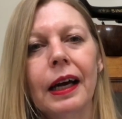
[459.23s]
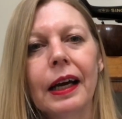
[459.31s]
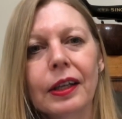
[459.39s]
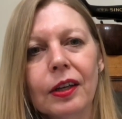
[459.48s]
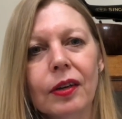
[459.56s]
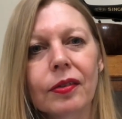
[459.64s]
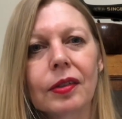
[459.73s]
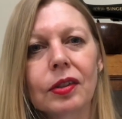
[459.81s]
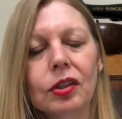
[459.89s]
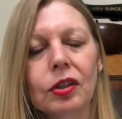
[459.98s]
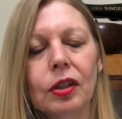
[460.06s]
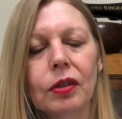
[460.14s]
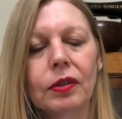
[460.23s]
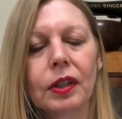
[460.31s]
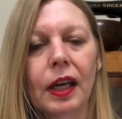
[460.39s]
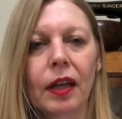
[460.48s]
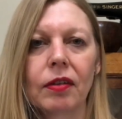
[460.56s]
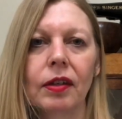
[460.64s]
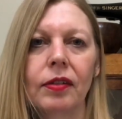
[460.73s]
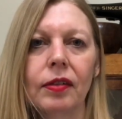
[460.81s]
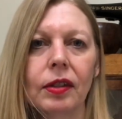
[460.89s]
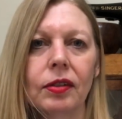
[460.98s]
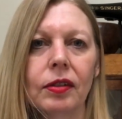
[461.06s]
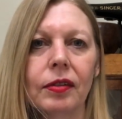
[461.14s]
and you're not stitching over your gathering
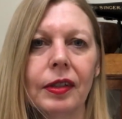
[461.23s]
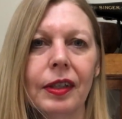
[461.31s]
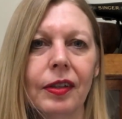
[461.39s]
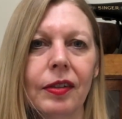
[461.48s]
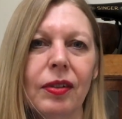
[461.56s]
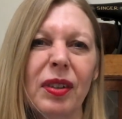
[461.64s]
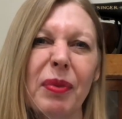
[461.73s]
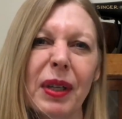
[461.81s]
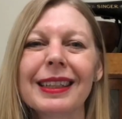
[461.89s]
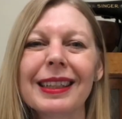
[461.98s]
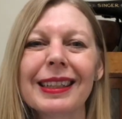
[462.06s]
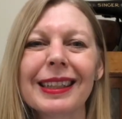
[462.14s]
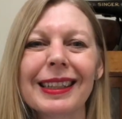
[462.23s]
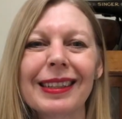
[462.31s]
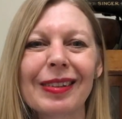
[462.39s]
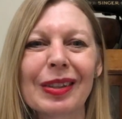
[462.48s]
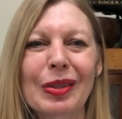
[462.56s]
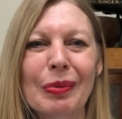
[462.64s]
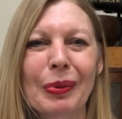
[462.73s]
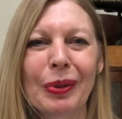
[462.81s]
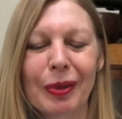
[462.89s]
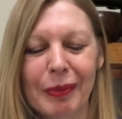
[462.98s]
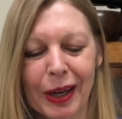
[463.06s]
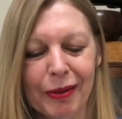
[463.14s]
stitches neither, so it makes it a little easier to
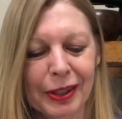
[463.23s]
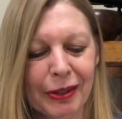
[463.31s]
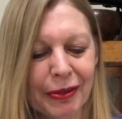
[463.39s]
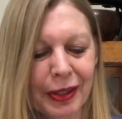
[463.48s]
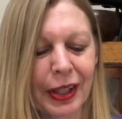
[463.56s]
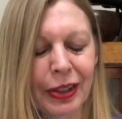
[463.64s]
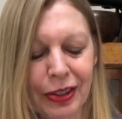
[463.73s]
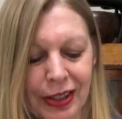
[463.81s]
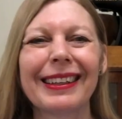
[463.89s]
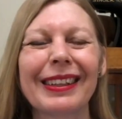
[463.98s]
pull them out when you're finished.